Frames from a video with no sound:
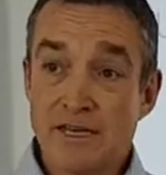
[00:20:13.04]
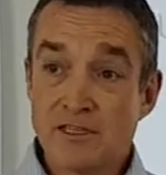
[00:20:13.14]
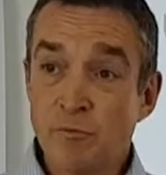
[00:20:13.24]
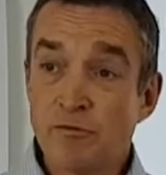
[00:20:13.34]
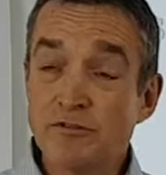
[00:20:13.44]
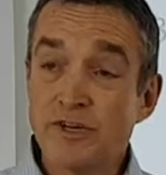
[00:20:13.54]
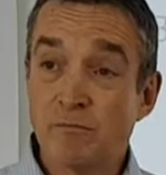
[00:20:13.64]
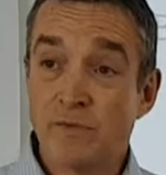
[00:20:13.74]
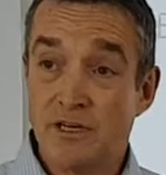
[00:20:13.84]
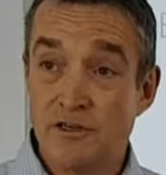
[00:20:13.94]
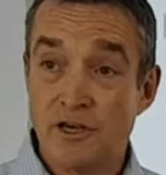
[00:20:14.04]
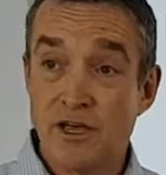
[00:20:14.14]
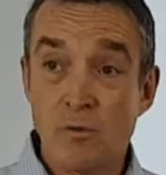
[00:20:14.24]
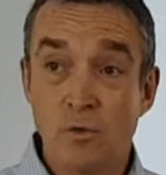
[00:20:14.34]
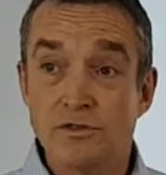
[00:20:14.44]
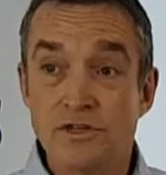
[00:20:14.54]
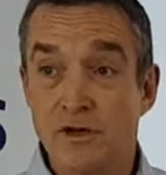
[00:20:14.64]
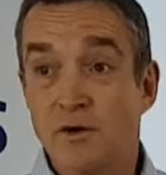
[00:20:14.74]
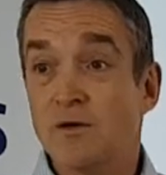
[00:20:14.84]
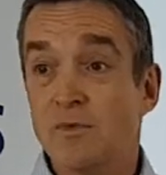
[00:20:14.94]
As a project manager, I want
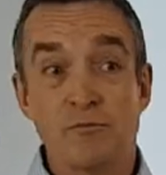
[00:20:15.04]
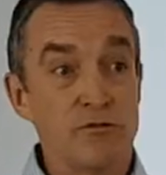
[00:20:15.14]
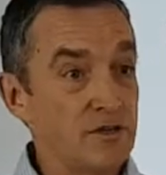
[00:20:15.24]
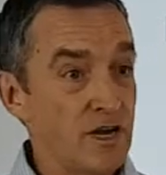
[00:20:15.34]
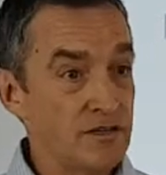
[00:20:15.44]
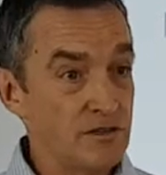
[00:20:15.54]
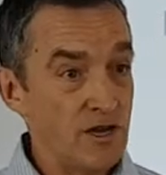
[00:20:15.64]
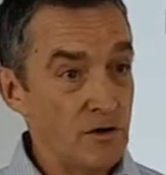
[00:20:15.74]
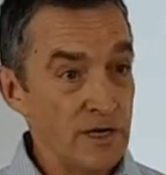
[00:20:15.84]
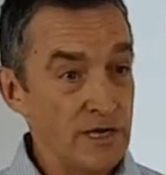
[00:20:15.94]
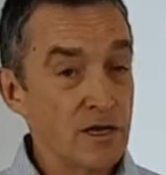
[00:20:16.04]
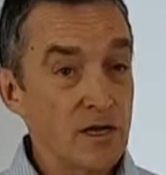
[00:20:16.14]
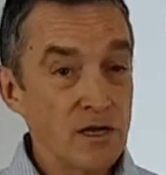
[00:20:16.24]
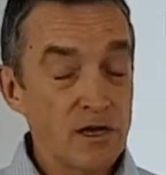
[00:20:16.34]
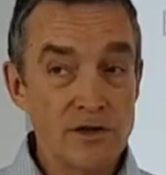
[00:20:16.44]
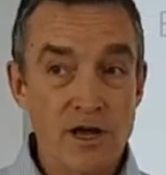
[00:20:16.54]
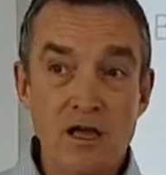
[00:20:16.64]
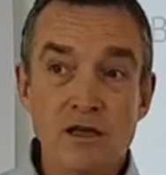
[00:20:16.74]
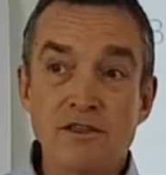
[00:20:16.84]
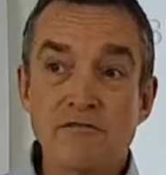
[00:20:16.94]
to know how my project is going. And
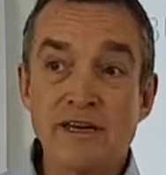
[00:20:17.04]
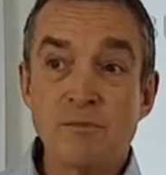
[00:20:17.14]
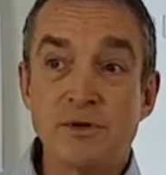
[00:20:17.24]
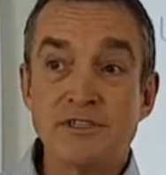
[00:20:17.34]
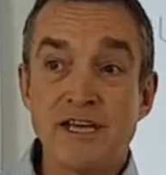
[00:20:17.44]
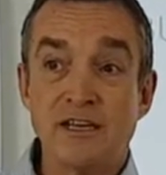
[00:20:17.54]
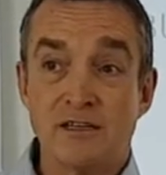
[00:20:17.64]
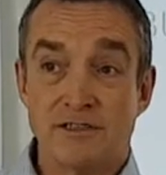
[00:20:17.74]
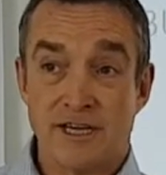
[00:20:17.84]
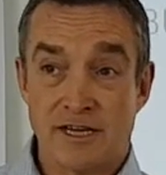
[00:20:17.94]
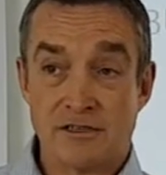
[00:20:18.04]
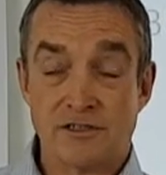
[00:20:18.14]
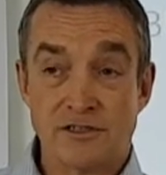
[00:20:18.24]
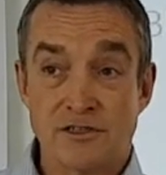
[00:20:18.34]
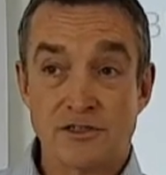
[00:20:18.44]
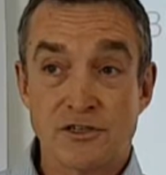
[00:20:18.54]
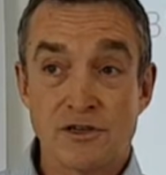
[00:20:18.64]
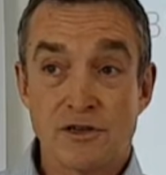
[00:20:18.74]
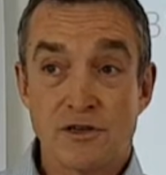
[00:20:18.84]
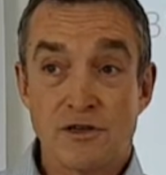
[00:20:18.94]
are there any particular
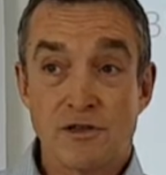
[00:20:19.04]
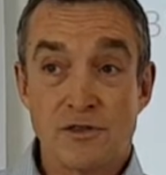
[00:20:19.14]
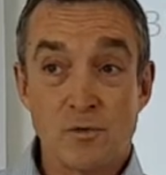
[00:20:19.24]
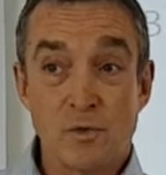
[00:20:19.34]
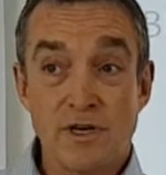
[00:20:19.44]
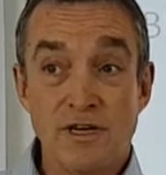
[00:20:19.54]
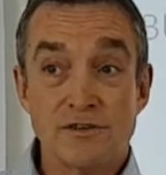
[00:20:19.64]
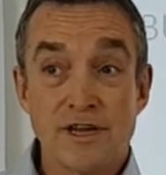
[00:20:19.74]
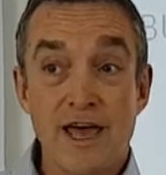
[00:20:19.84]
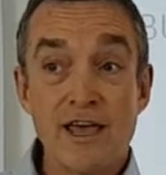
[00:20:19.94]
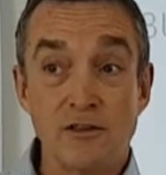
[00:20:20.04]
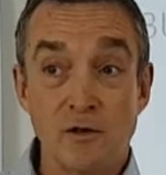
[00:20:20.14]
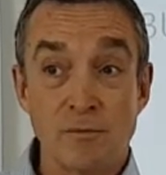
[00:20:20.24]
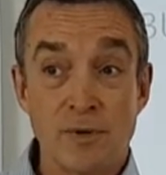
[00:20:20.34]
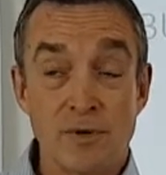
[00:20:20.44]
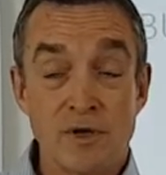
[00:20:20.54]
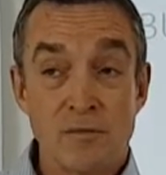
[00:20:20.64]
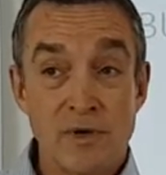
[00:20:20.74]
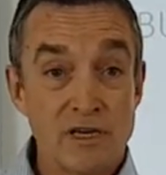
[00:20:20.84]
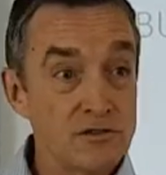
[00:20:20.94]
tasks that we need to help
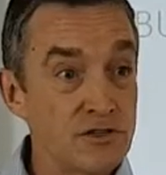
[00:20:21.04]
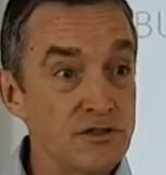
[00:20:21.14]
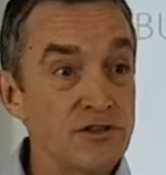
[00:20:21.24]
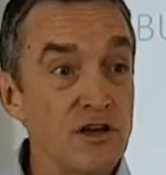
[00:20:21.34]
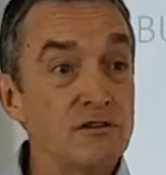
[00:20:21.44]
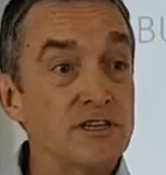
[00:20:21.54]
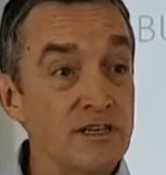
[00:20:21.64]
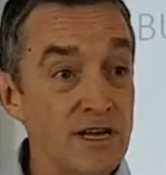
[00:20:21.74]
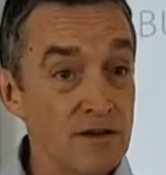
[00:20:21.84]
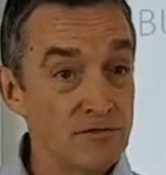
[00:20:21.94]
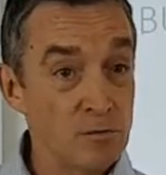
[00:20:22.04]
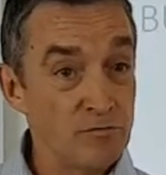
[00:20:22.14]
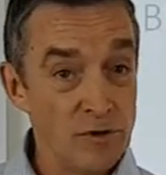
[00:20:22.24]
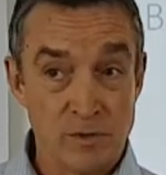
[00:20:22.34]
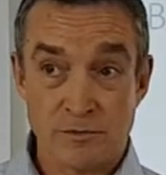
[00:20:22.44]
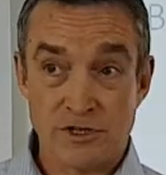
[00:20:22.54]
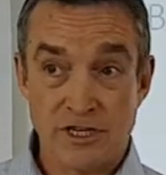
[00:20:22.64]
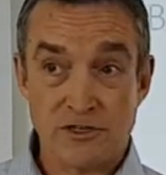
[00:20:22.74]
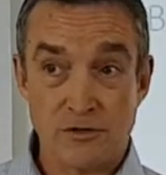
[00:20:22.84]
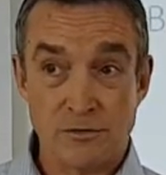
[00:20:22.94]
because they're starting to have some problems
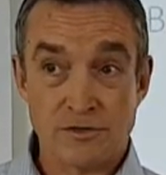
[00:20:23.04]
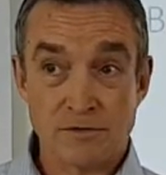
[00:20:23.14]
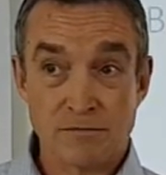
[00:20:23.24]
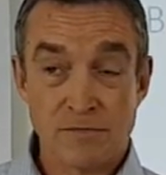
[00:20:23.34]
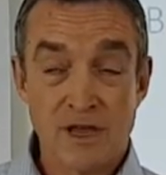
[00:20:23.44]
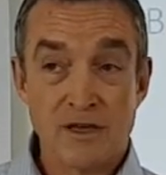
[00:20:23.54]
and issues?